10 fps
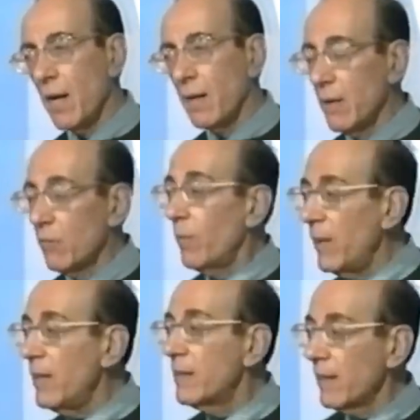And then
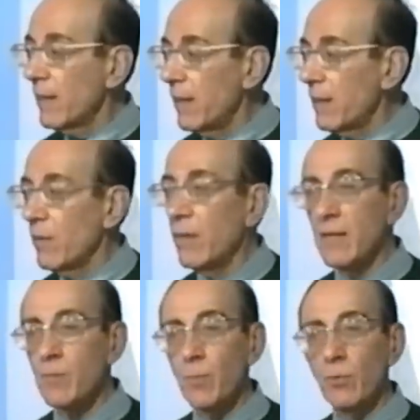repeated it later.
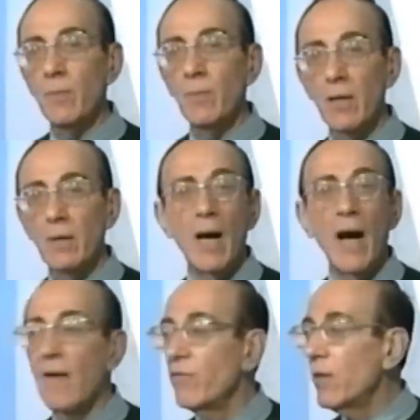He is Puttaparthi.
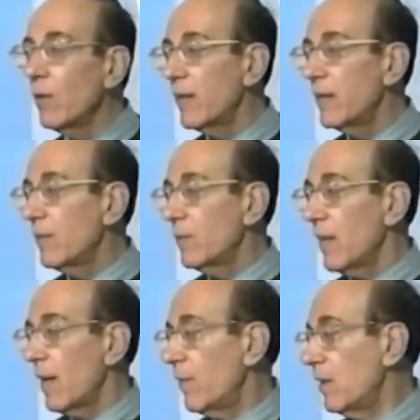I have no idea
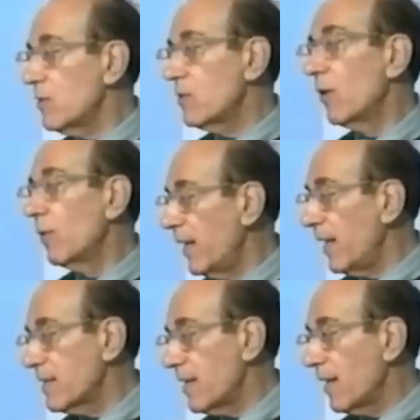what that means.
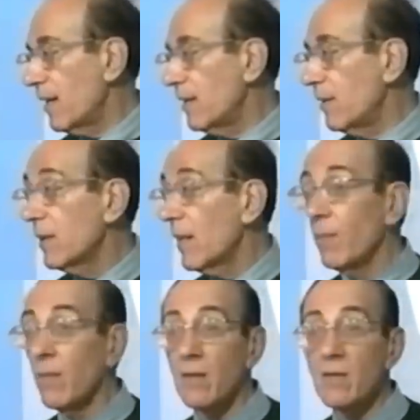Nobody has any idea what
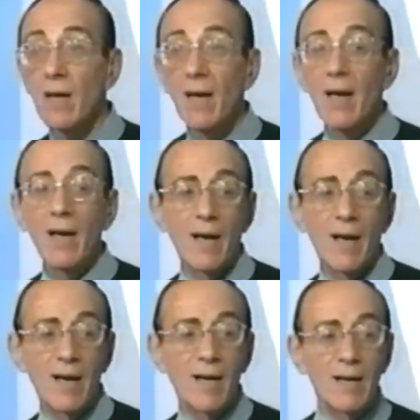that means.
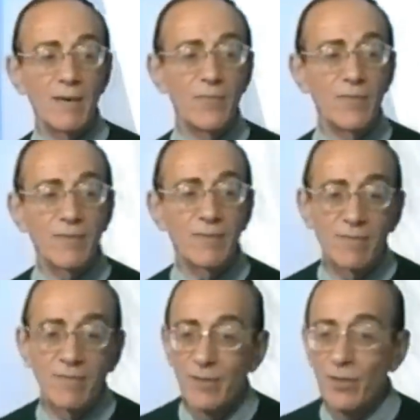Uh,
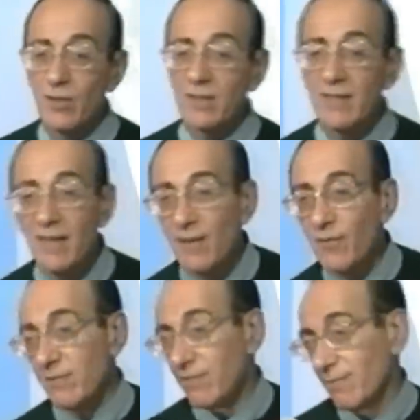we shall see
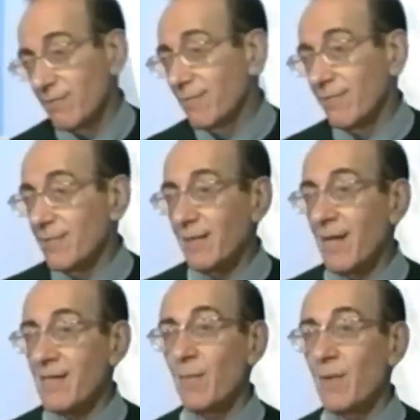if it
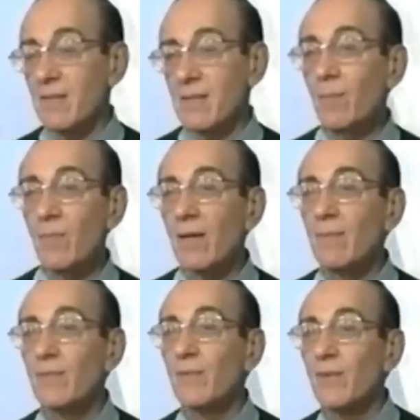has to mean
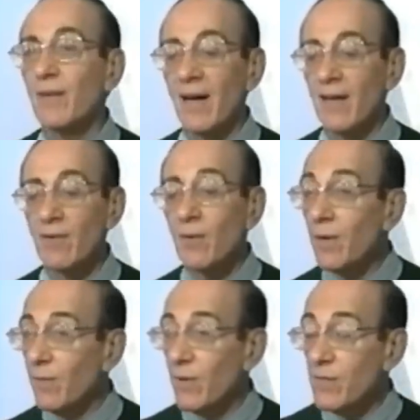something, but I don't know
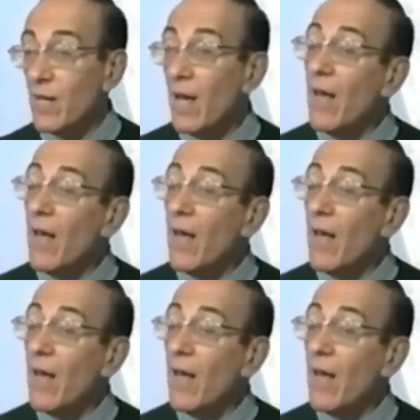what it was.